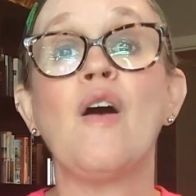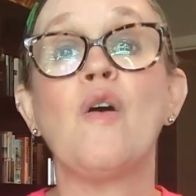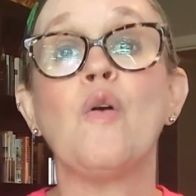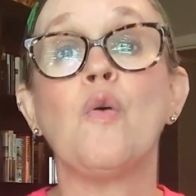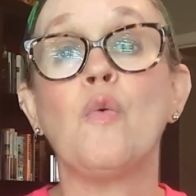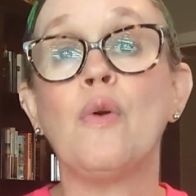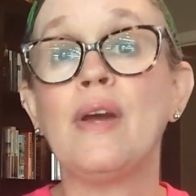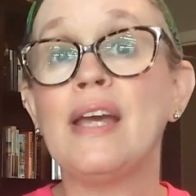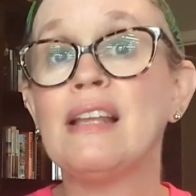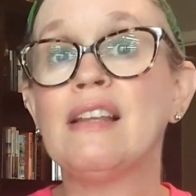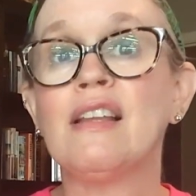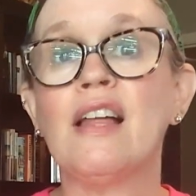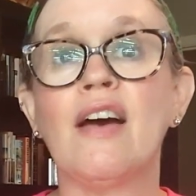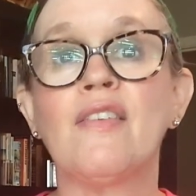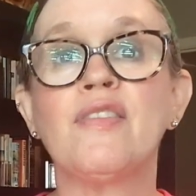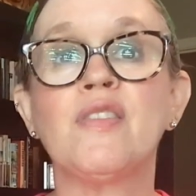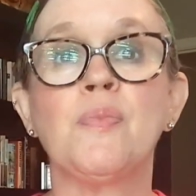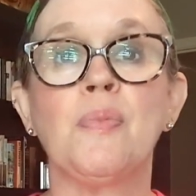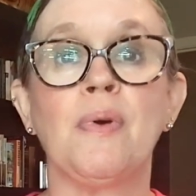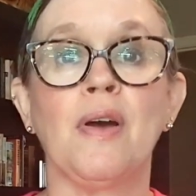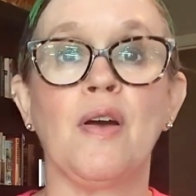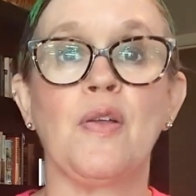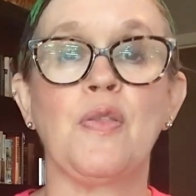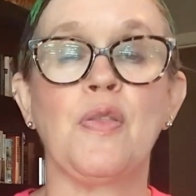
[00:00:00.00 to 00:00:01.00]
We
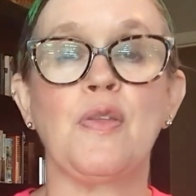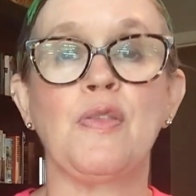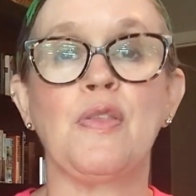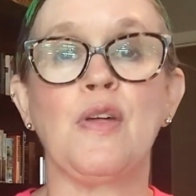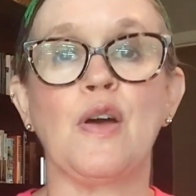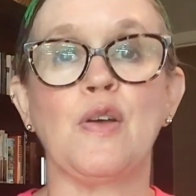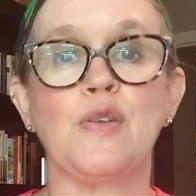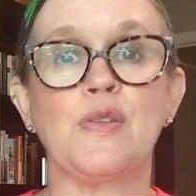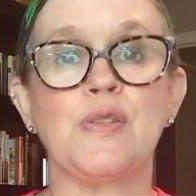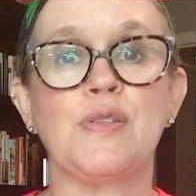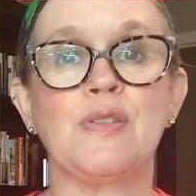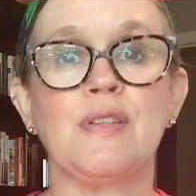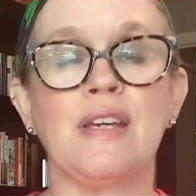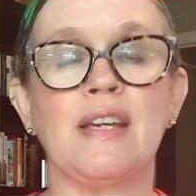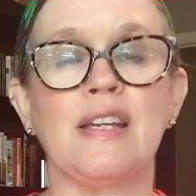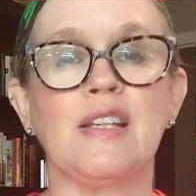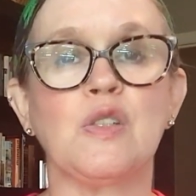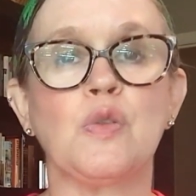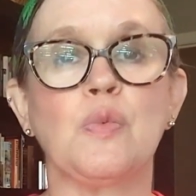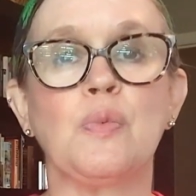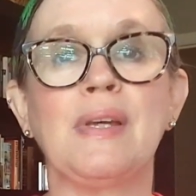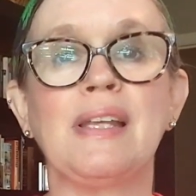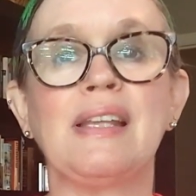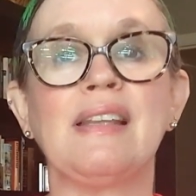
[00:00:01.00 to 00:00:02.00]
loved both of those
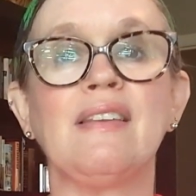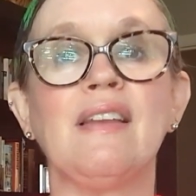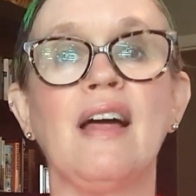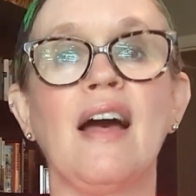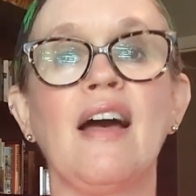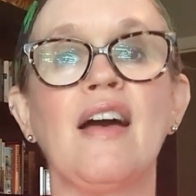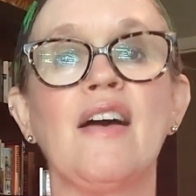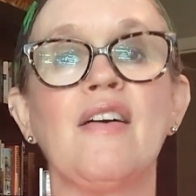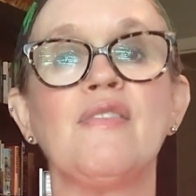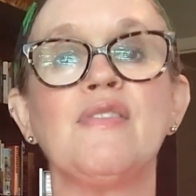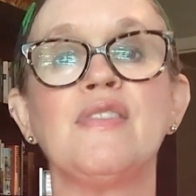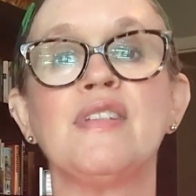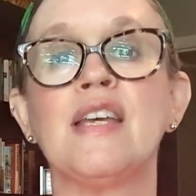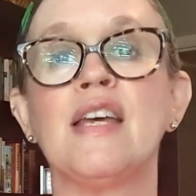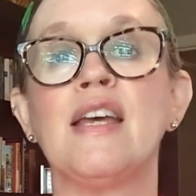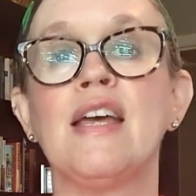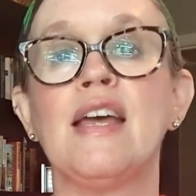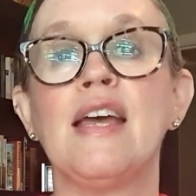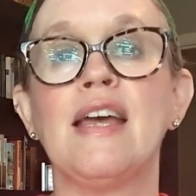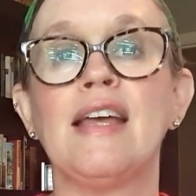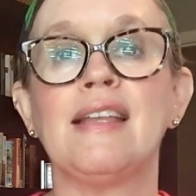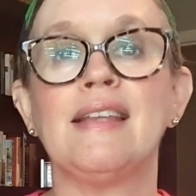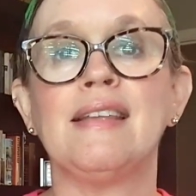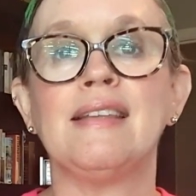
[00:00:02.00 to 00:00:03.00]
things. We loved
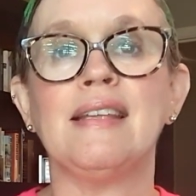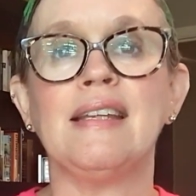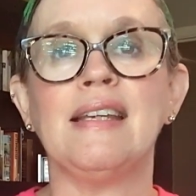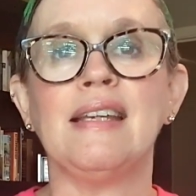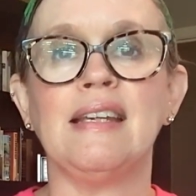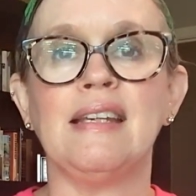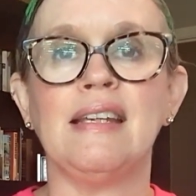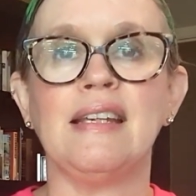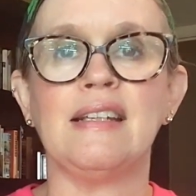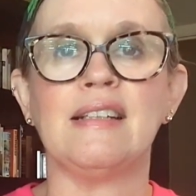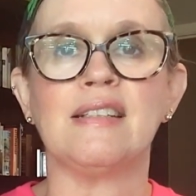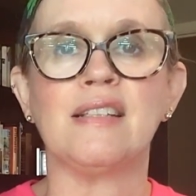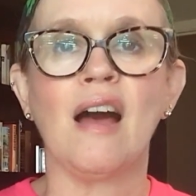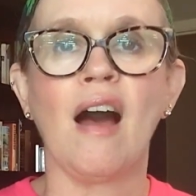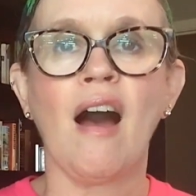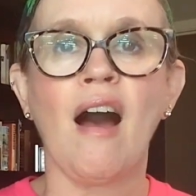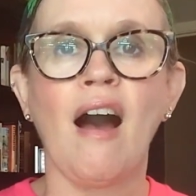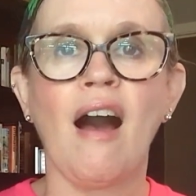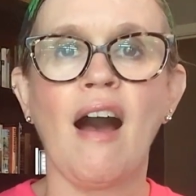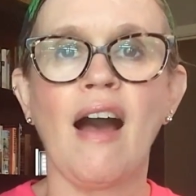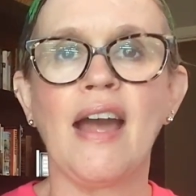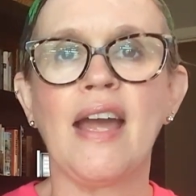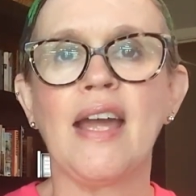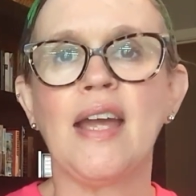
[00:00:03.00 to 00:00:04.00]
the
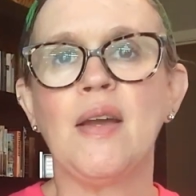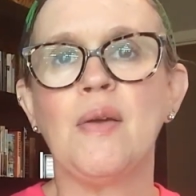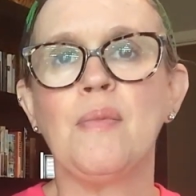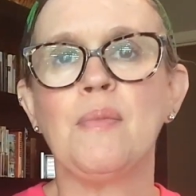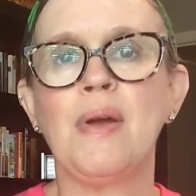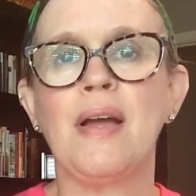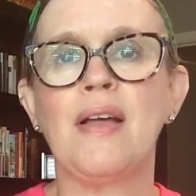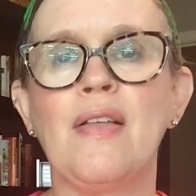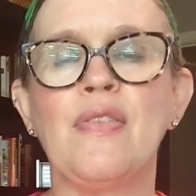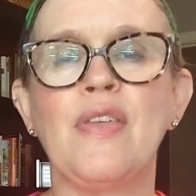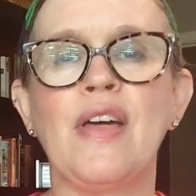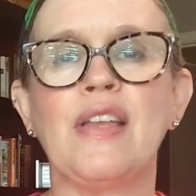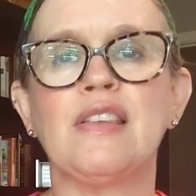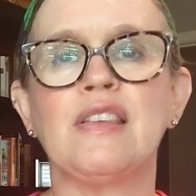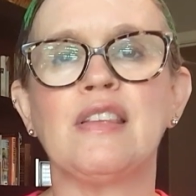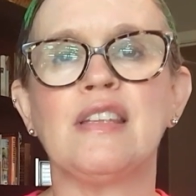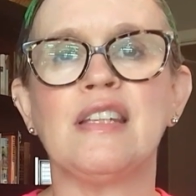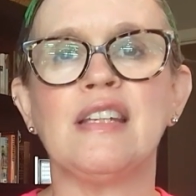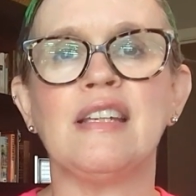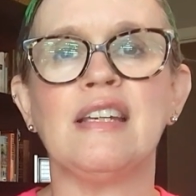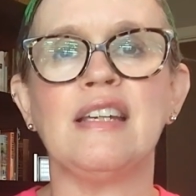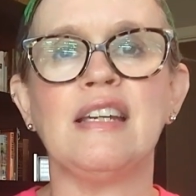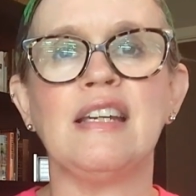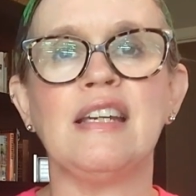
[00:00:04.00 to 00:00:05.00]
time that
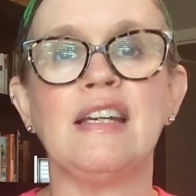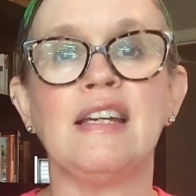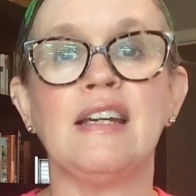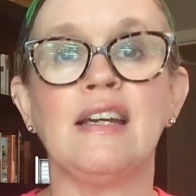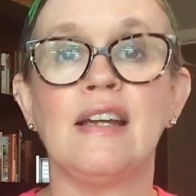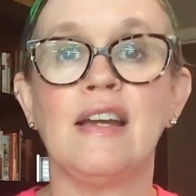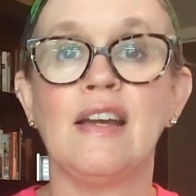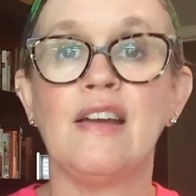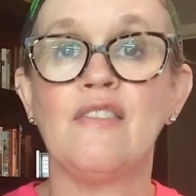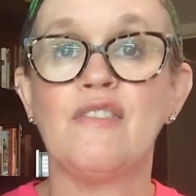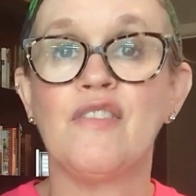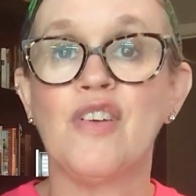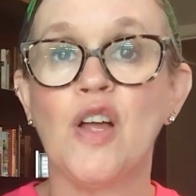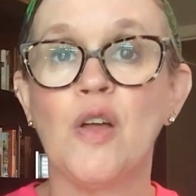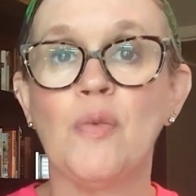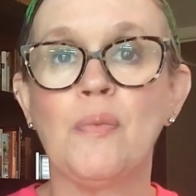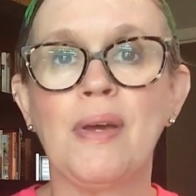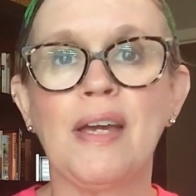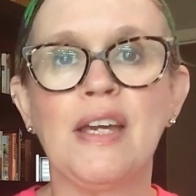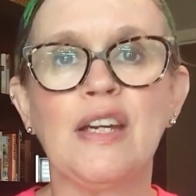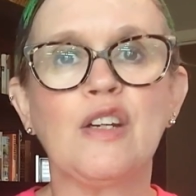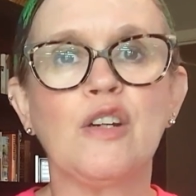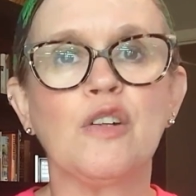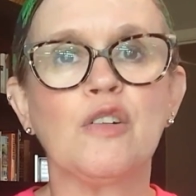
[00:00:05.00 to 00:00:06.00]
the
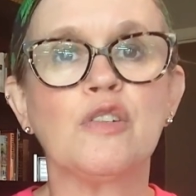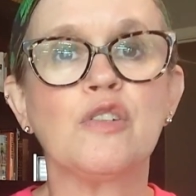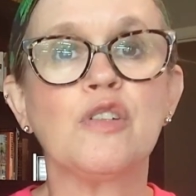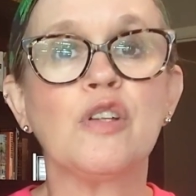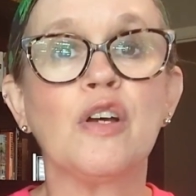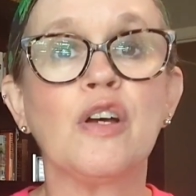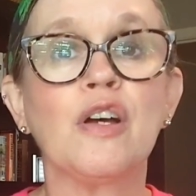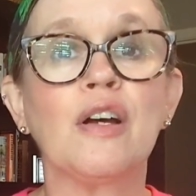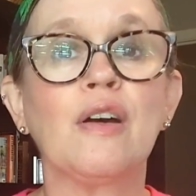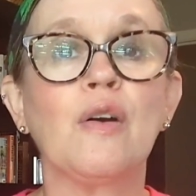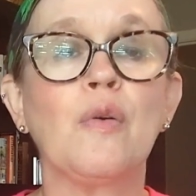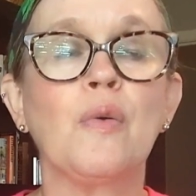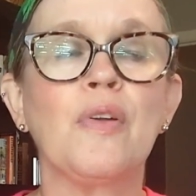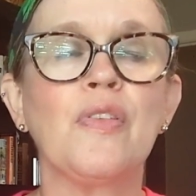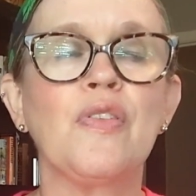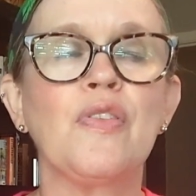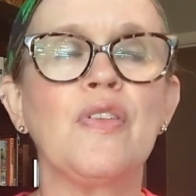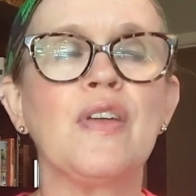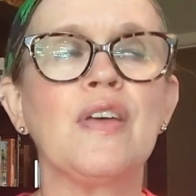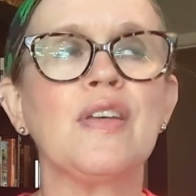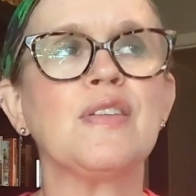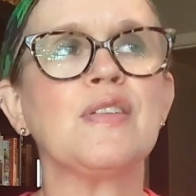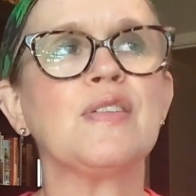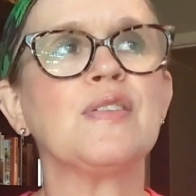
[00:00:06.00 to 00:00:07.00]
filmmaker took with
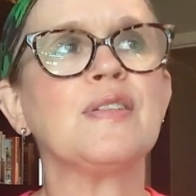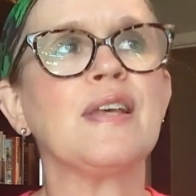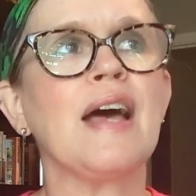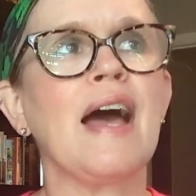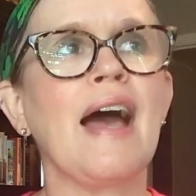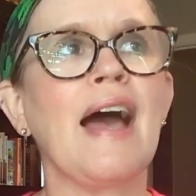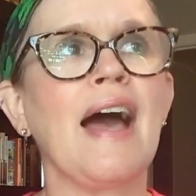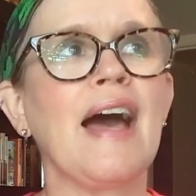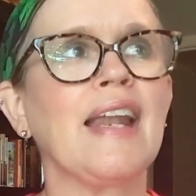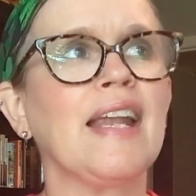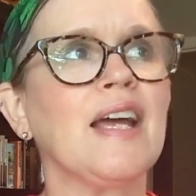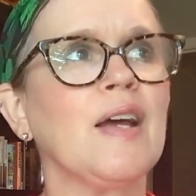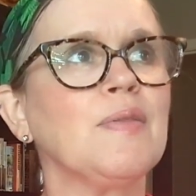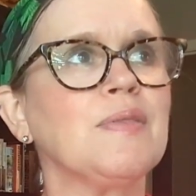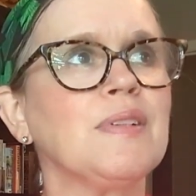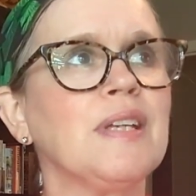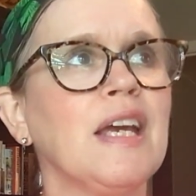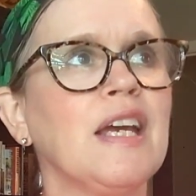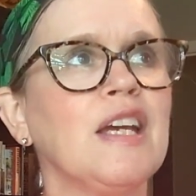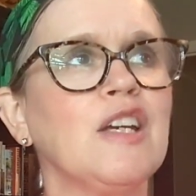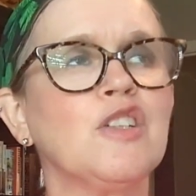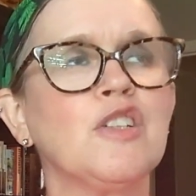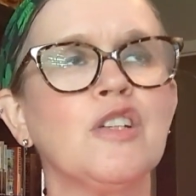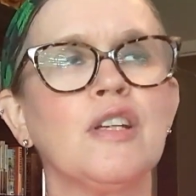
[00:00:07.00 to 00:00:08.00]
this
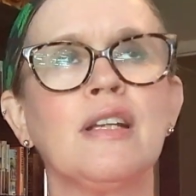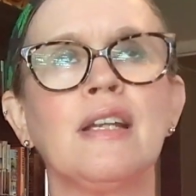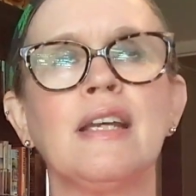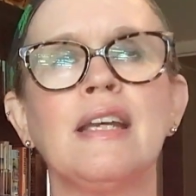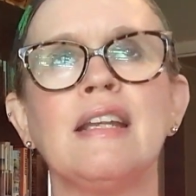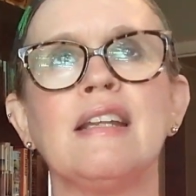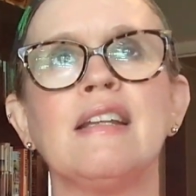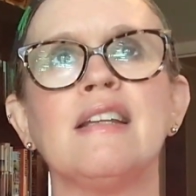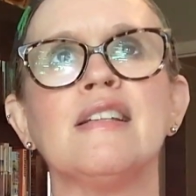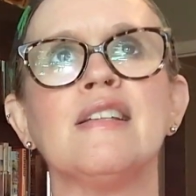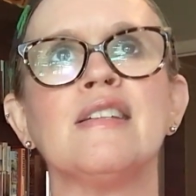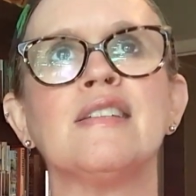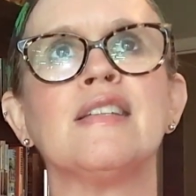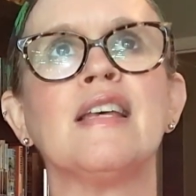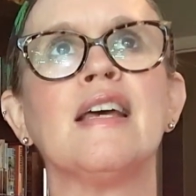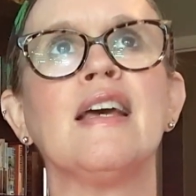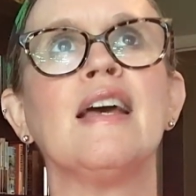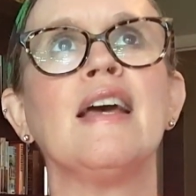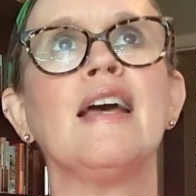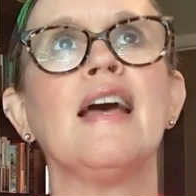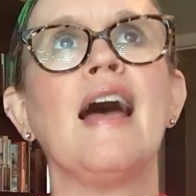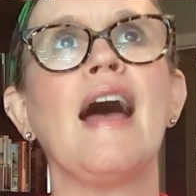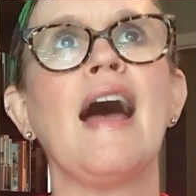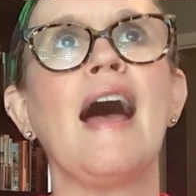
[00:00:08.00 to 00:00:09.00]
adaptation. It is
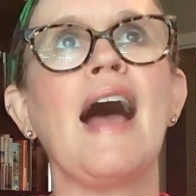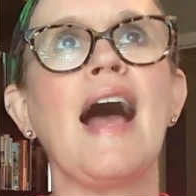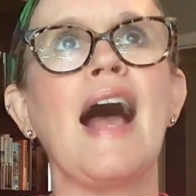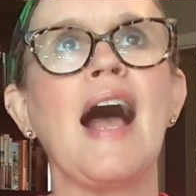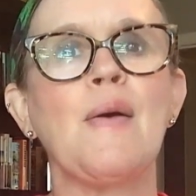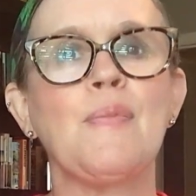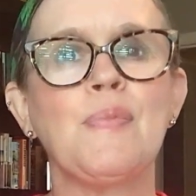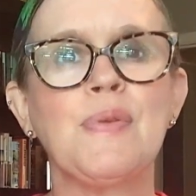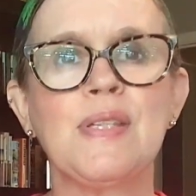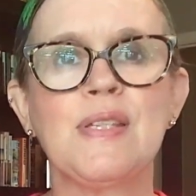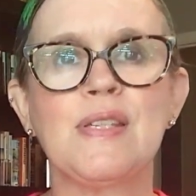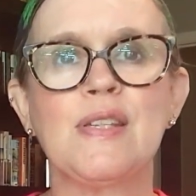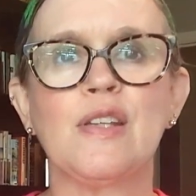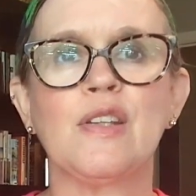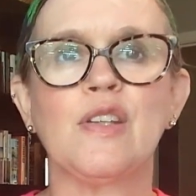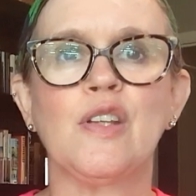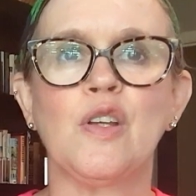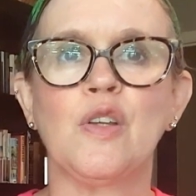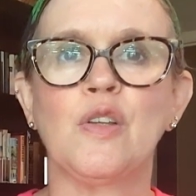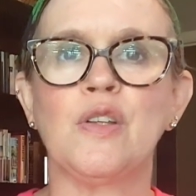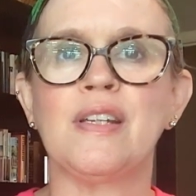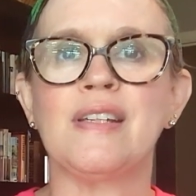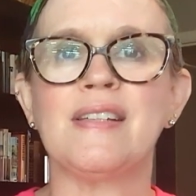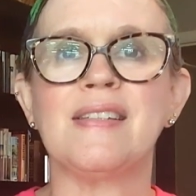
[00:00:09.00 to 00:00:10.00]

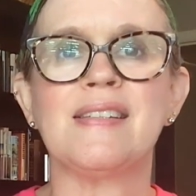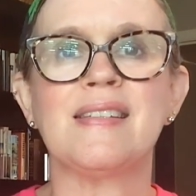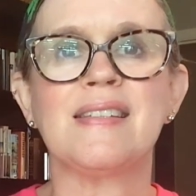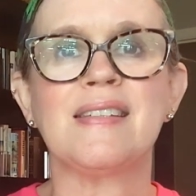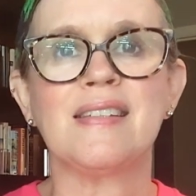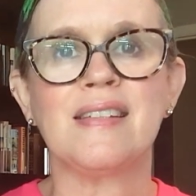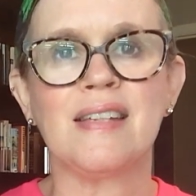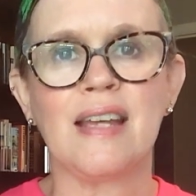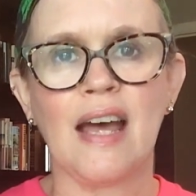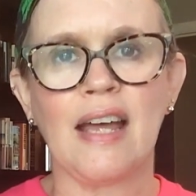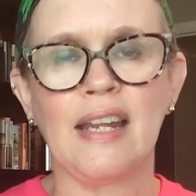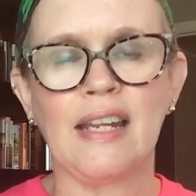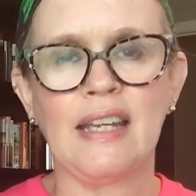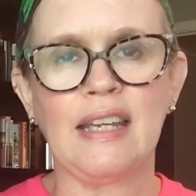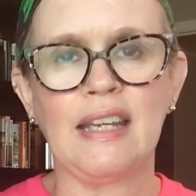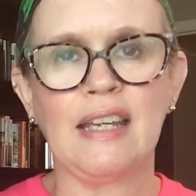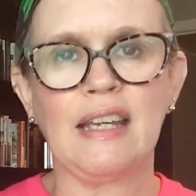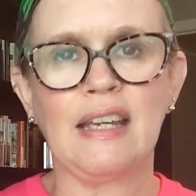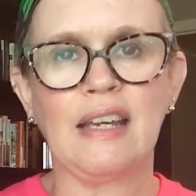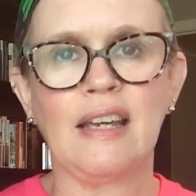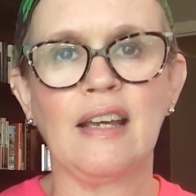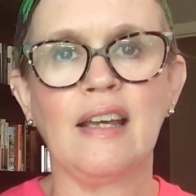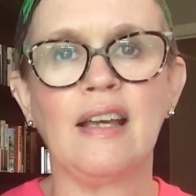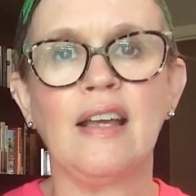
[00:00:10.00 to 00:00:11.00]
absolutely
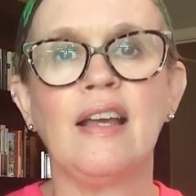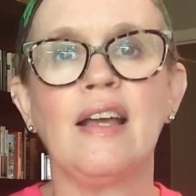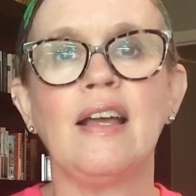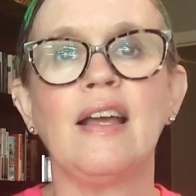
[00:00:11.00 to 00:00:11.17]
stunning.